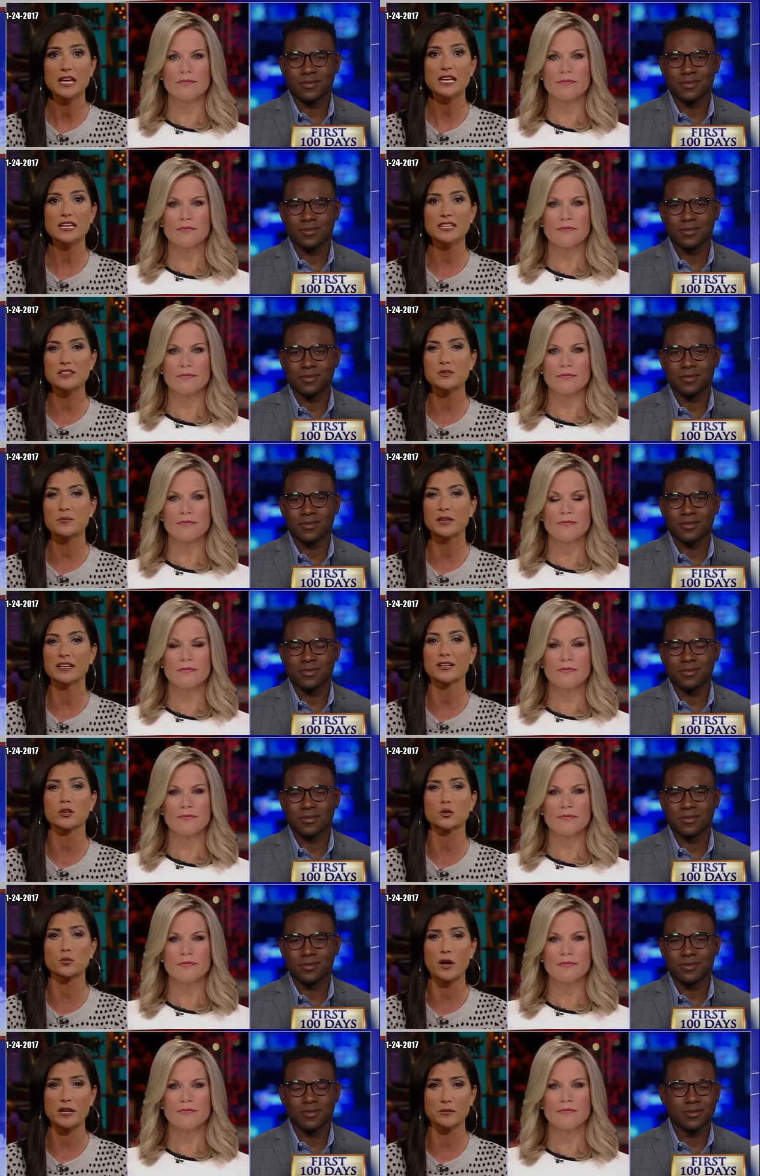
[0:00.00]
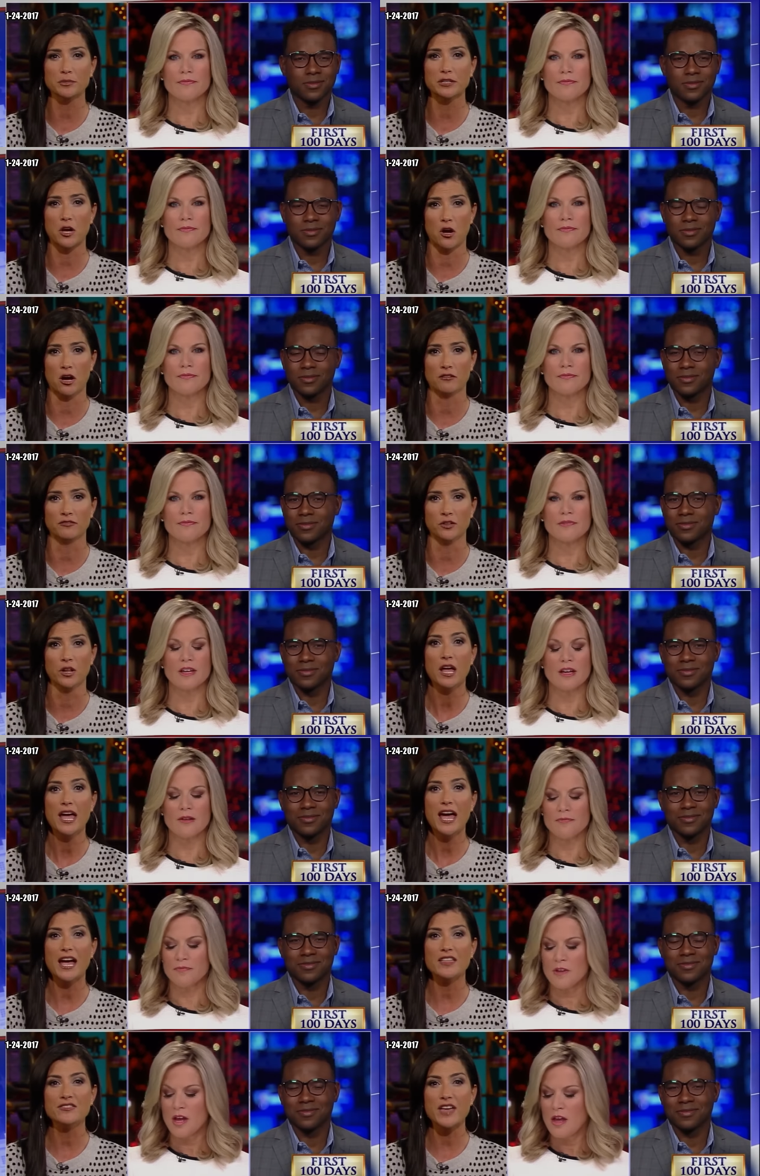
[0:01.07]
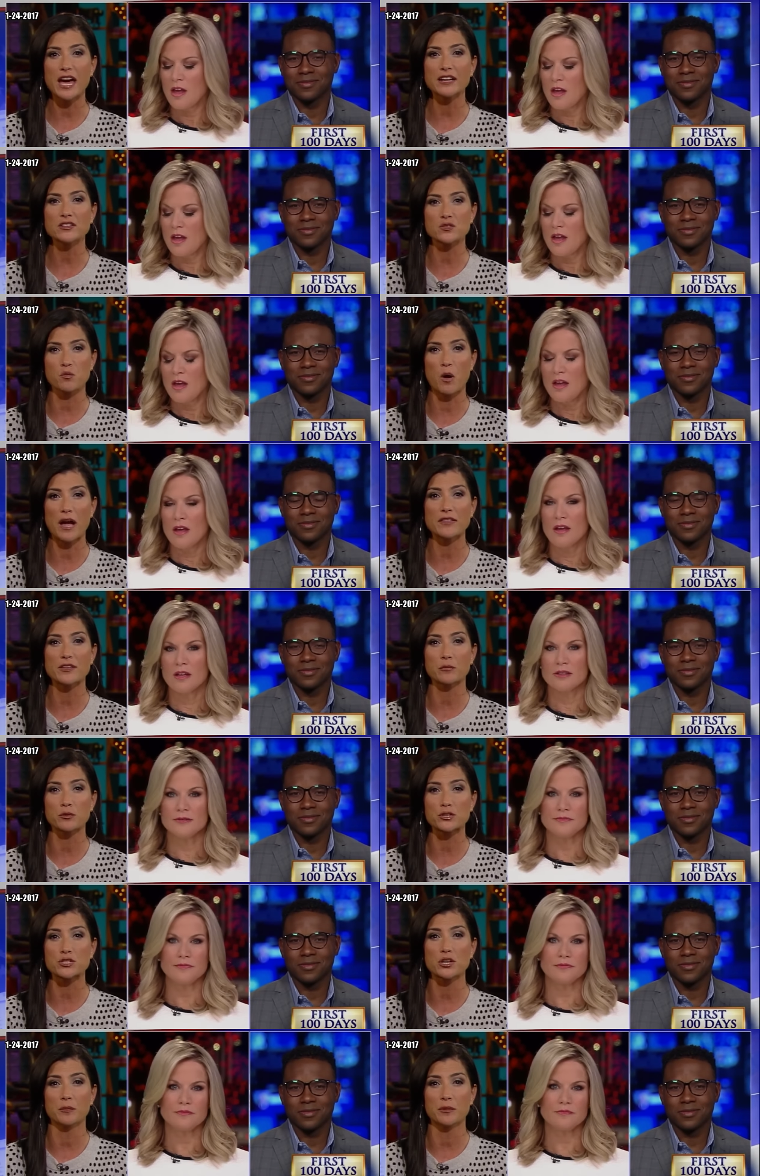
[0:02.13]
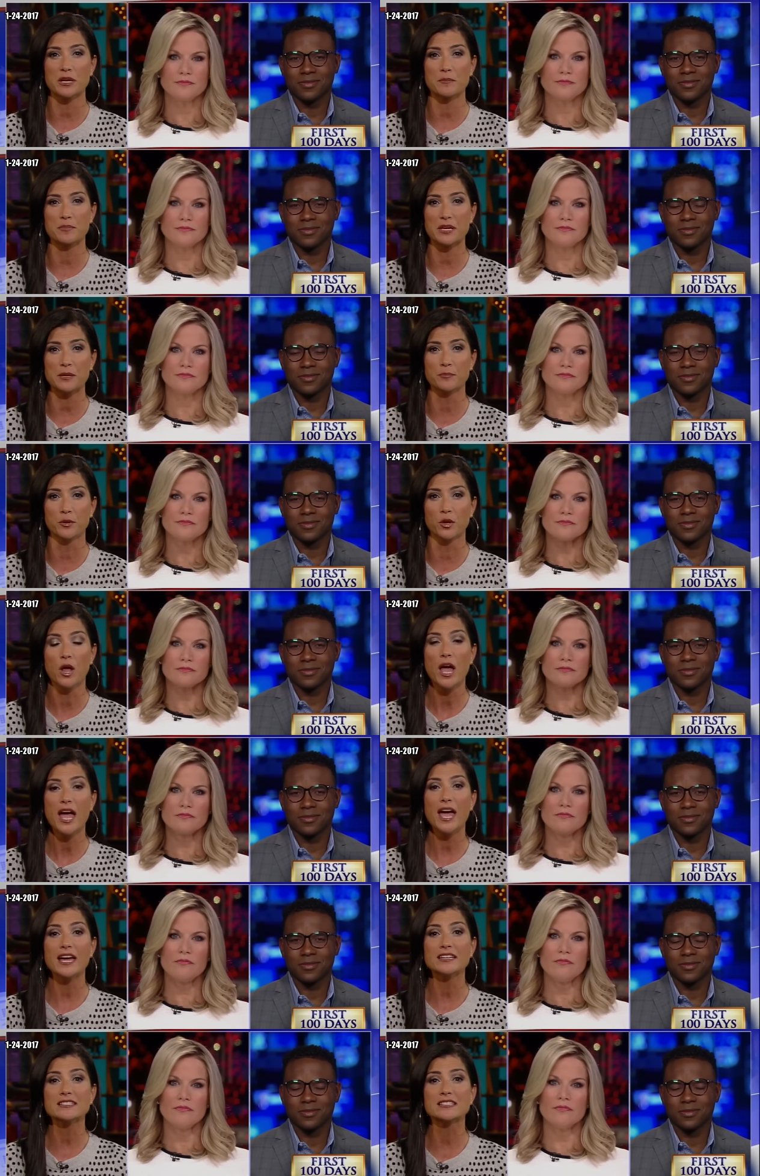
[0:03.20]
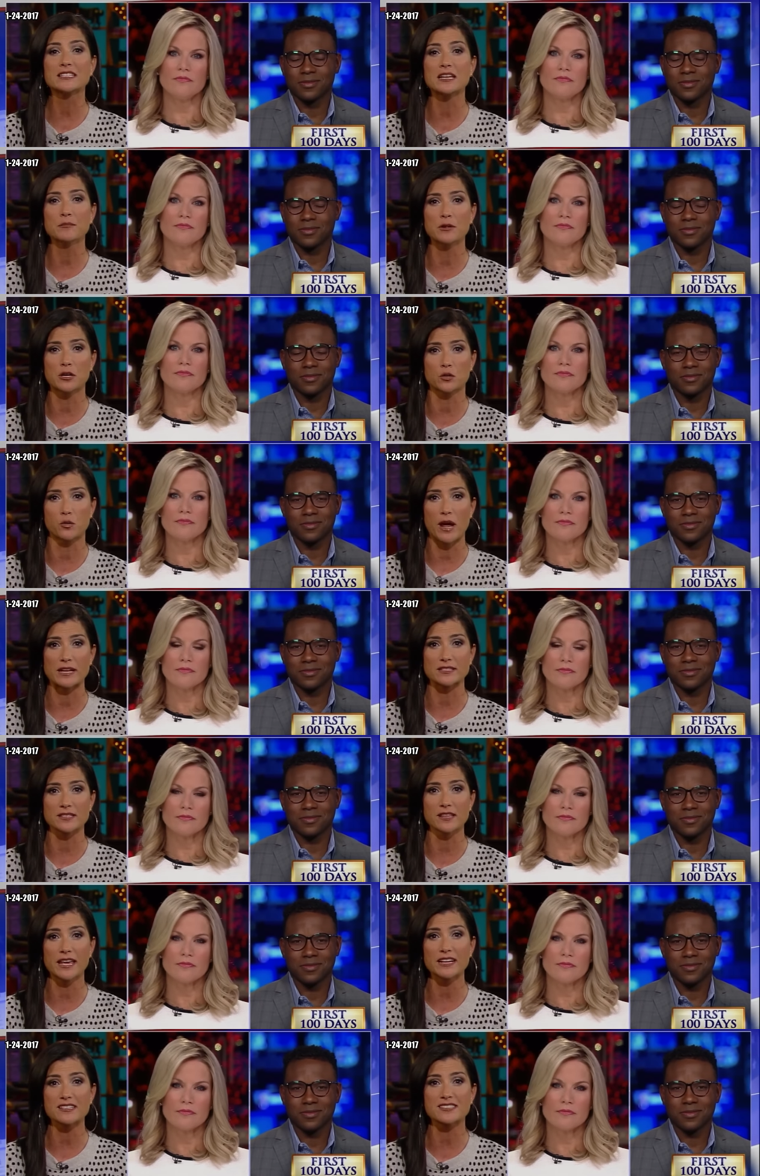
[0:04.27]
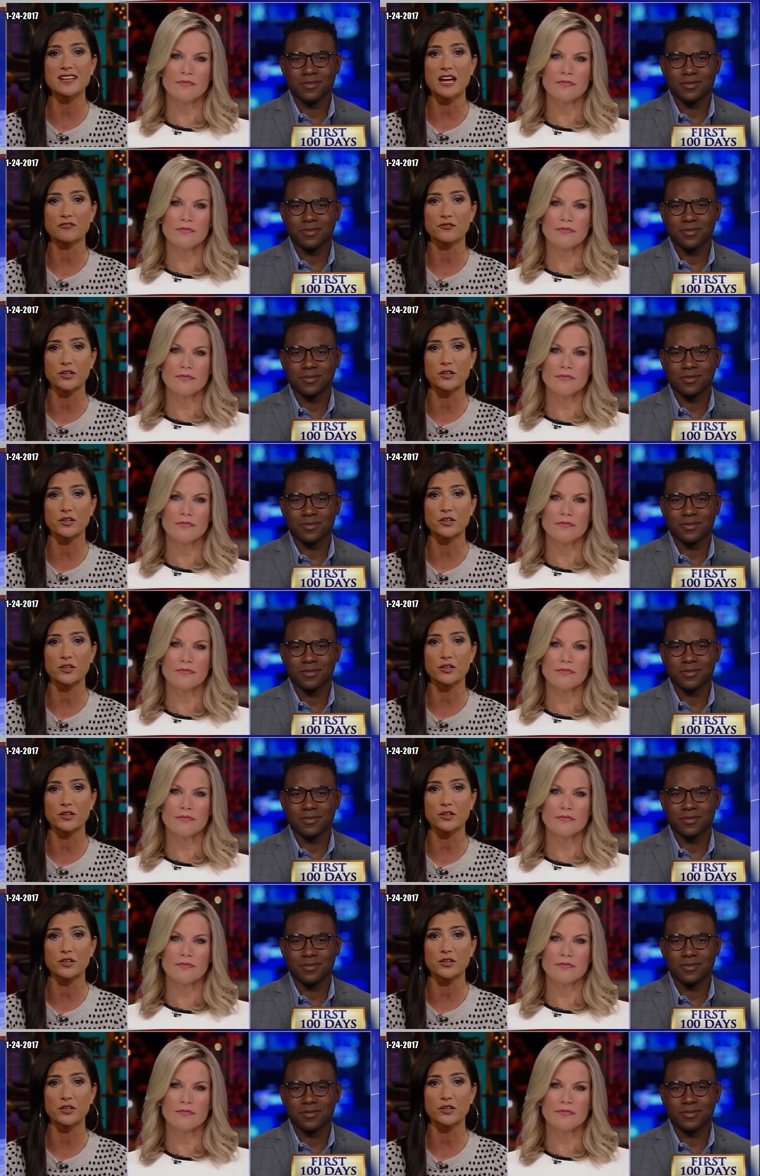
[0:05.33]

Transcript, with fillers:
Speaker 1: It has been incredibly awful. Yeah. And that is why there were so many people and Democrats. Let us not